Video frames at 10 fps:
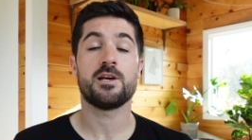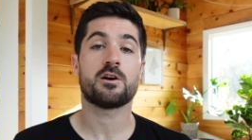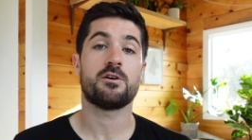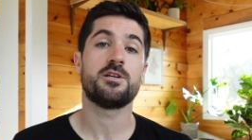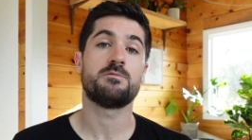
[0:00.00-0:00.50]

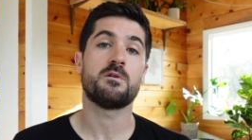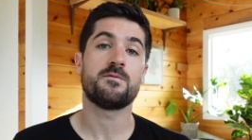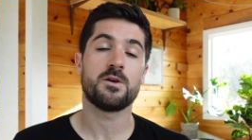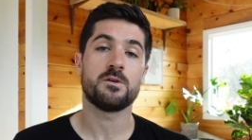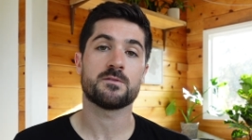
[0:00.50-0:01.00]
encouraging
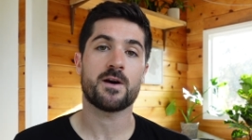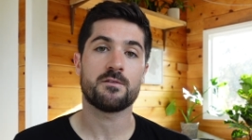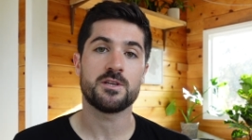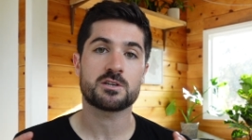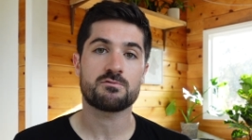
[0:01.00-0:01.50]
reviews of how
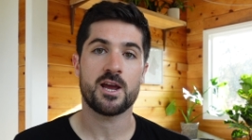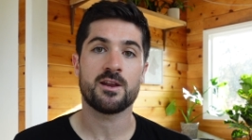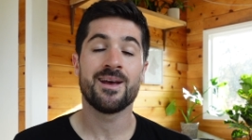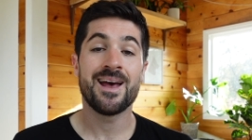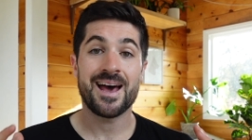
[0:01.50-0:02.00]
this
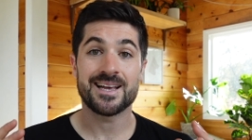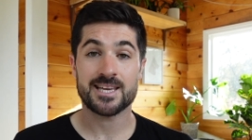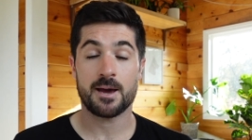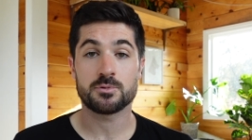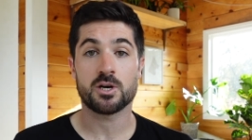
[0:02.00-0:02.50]
crate has
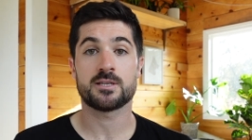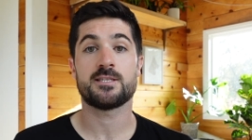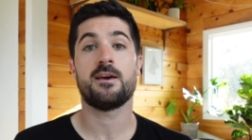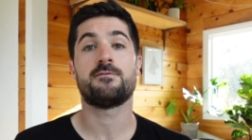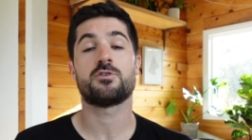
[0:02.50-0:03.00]
kept dogs
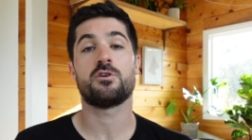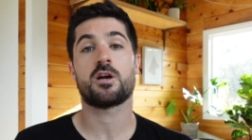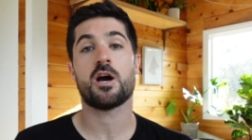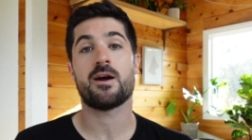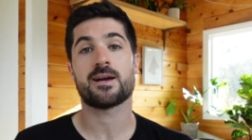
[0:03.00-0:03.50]
safe during
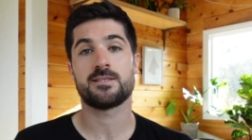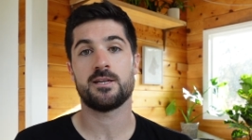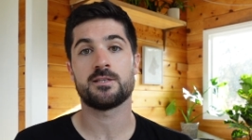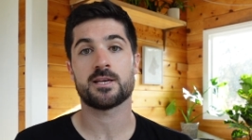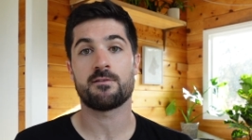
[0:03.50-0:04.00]
car
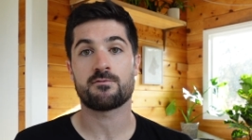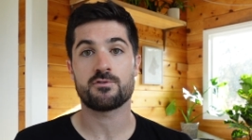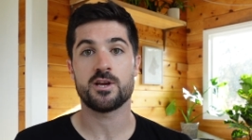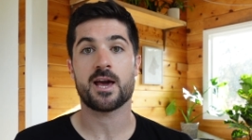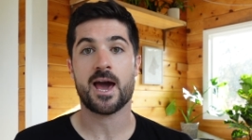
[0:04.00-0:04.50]
accidents and
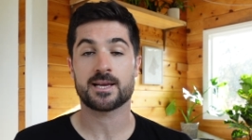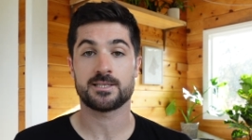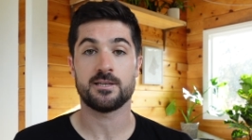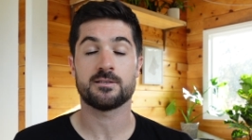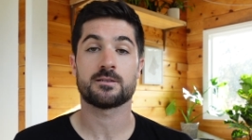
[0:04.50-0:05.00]
freak
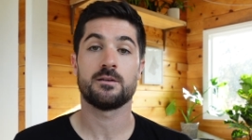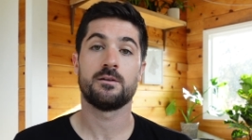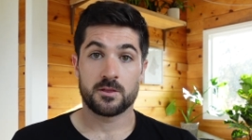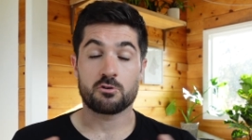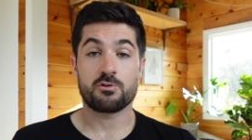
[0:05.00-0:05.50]
accidents.
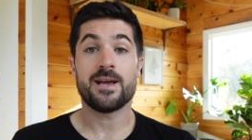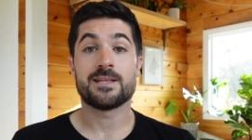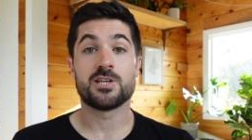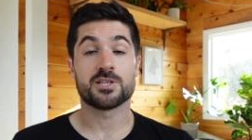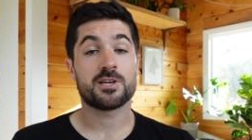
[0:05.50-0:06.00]
The
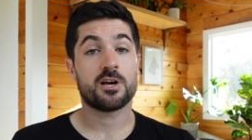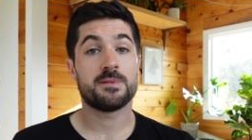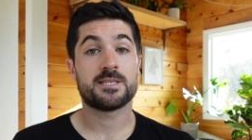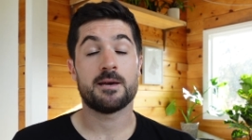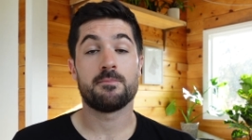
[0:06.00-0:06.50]
crate doesn't come
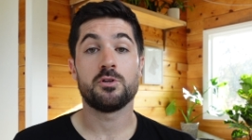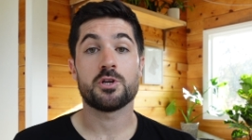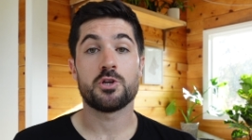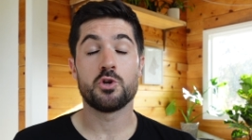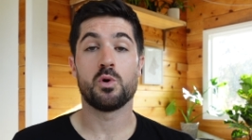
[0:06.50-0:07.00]

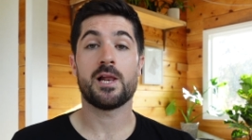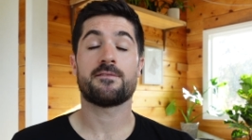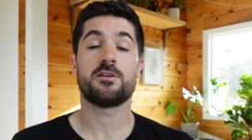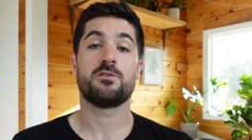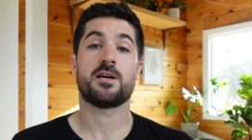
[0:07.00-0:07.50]
assembled. You will
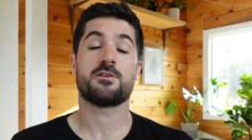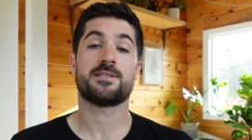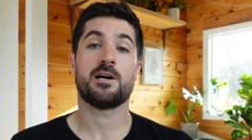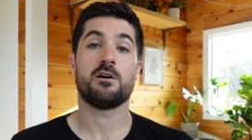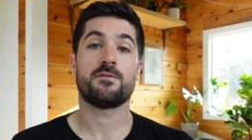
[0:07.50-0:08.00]
have to do that
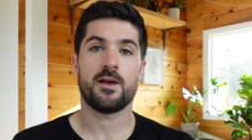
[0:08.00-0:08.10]
yourself.